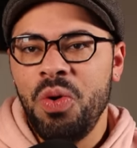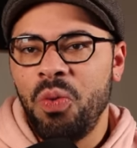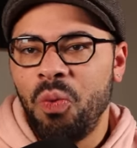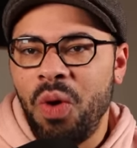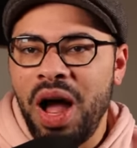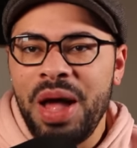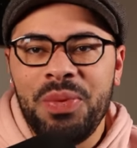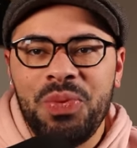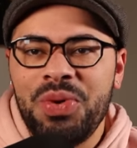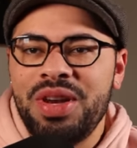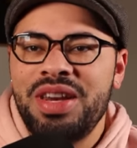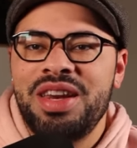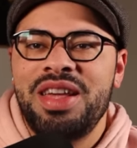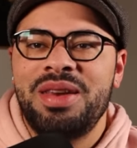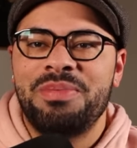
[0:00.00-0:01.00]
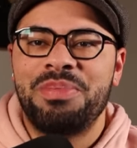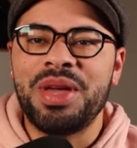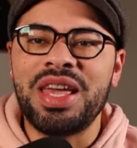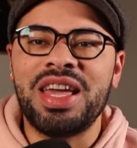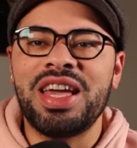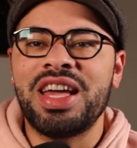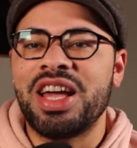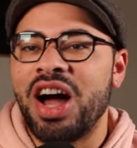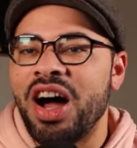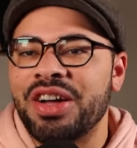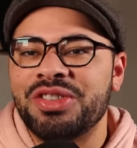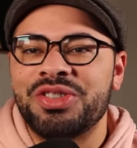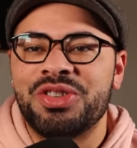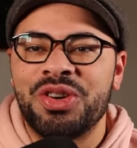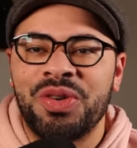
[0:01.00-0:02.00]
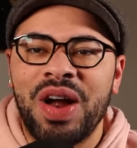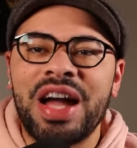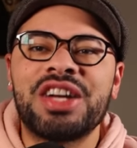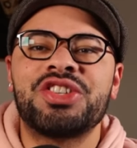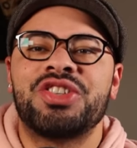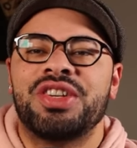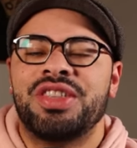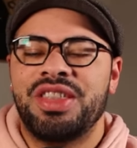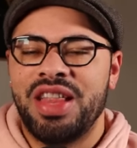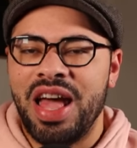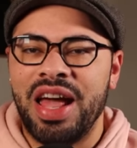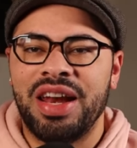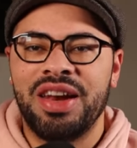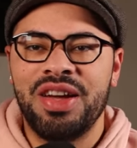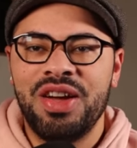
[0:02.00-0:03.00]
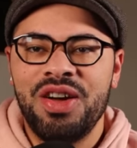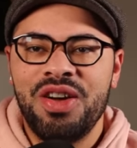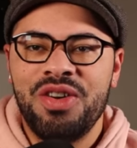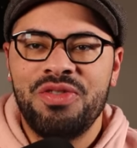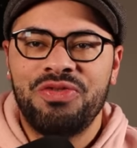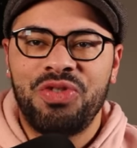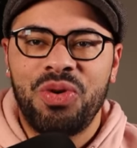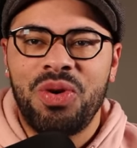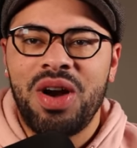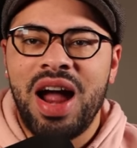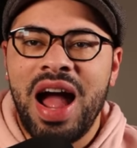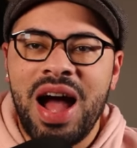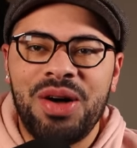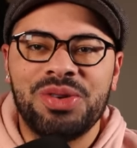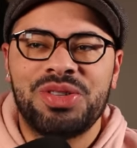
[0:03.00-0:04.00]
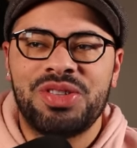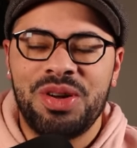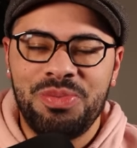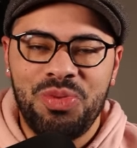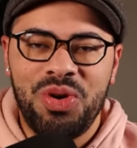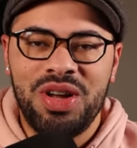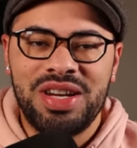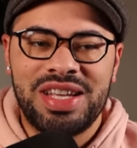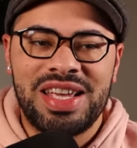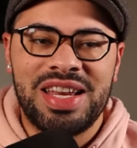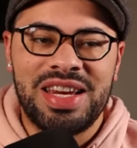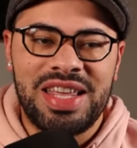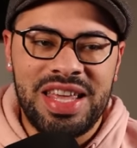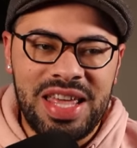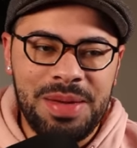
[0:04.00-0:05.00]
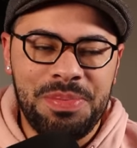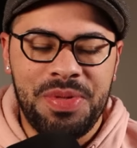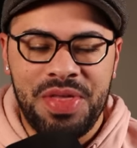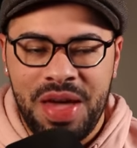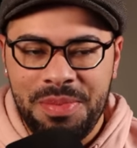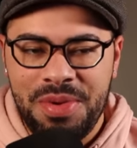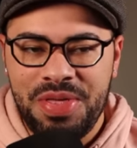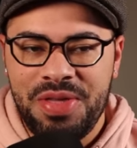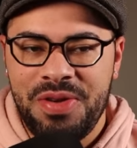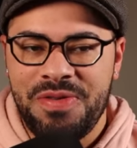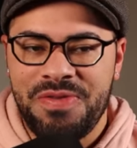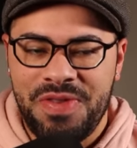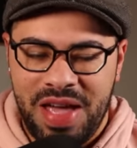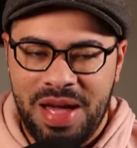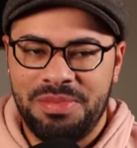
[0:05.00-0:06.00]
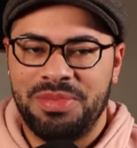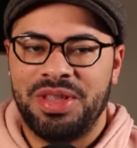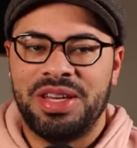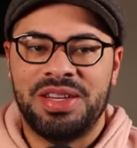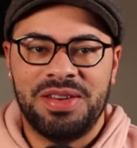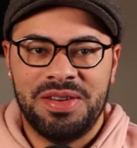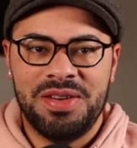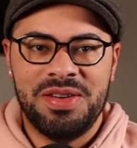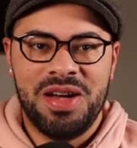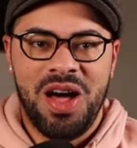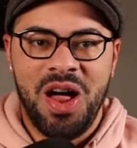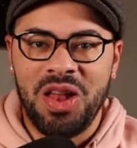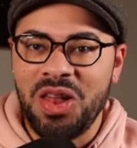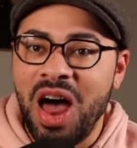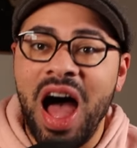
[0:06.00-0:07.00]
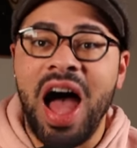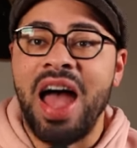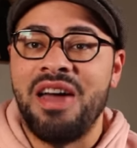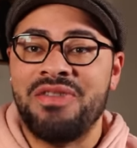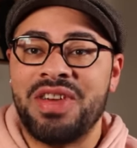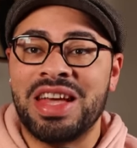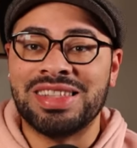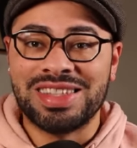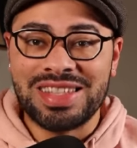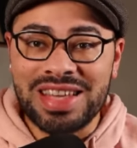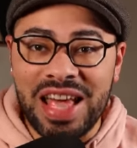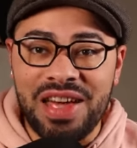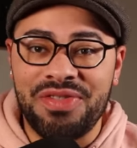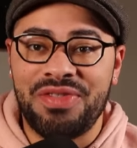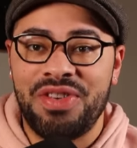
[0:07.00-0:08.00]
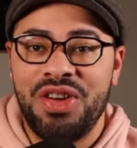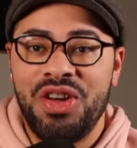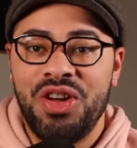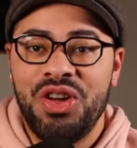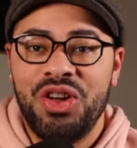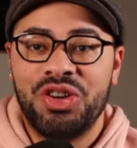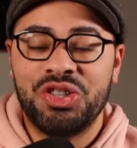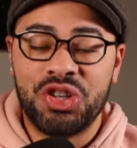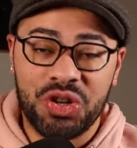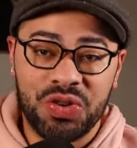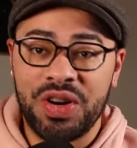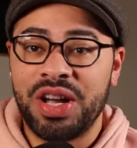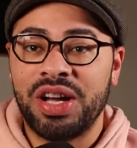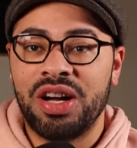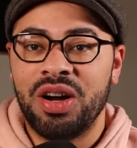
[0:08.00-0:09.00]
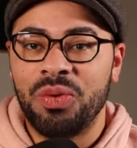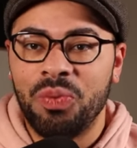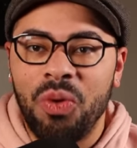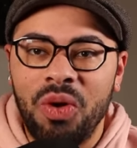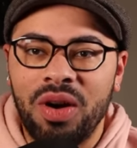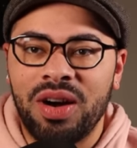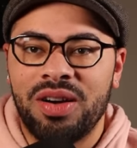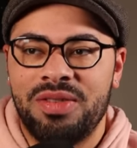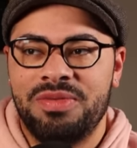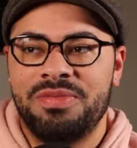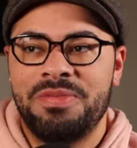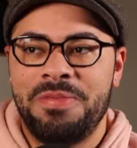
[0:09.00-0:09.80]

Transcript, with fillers: Why wouldn't it be God's direction then for how someone can keep them and their family alive and safe during a war?